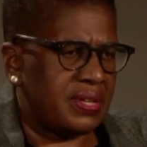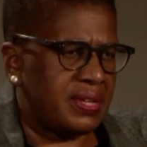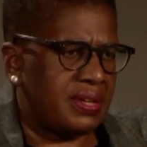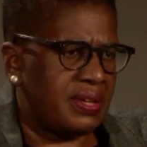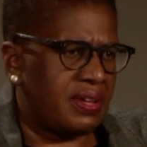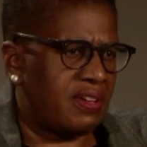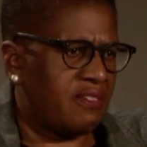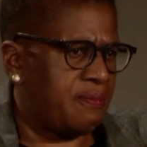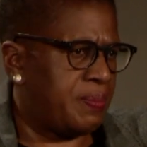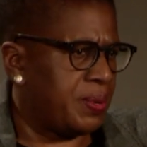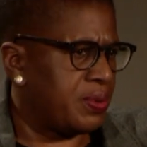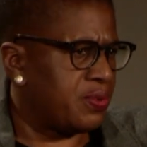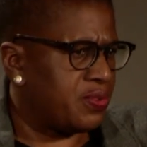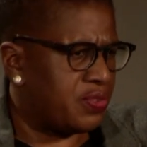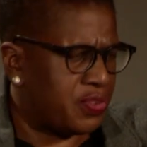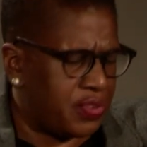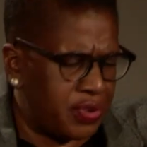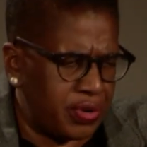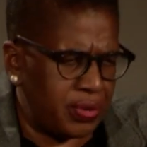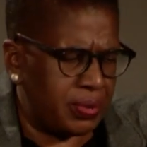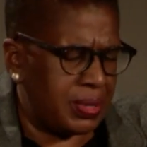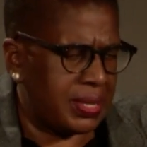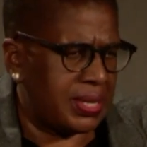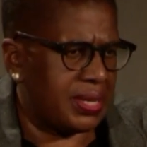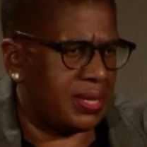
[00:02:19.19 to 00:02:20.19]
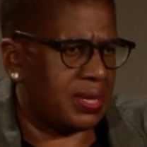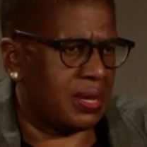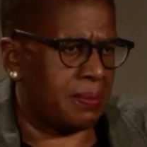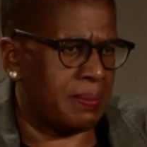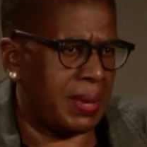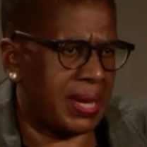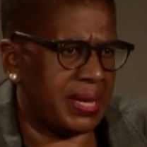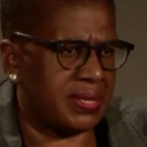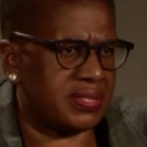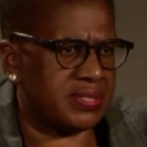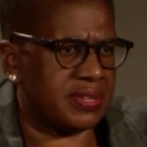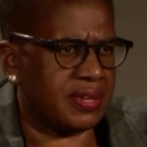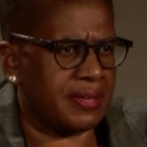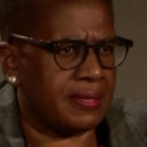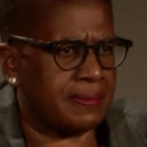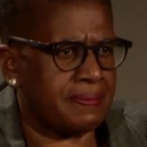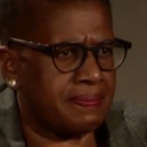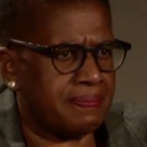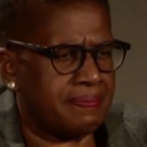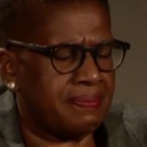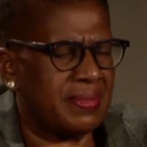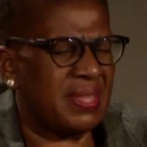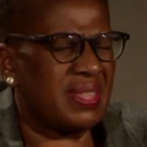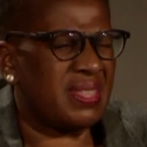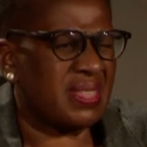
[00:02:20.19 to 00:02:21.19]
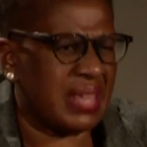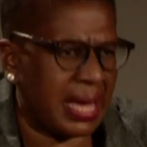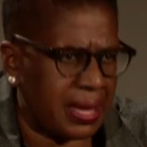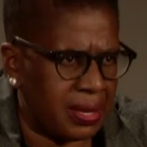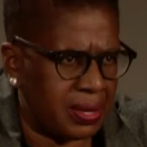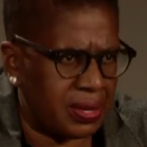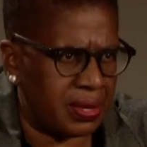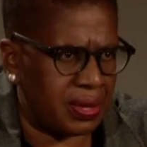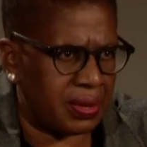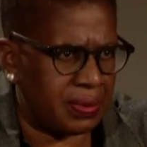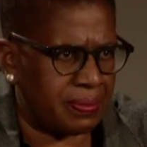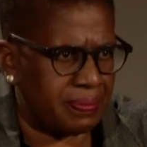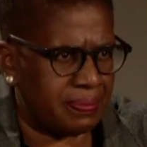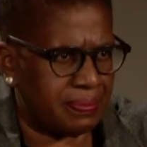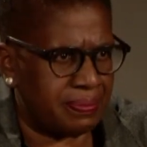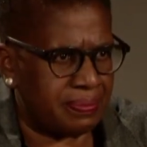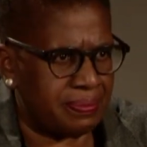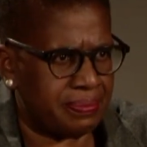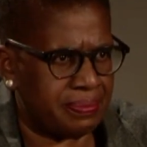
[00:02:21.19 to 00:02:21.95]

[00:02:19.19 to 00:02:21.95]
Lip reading: have been truly amazing. Thank you.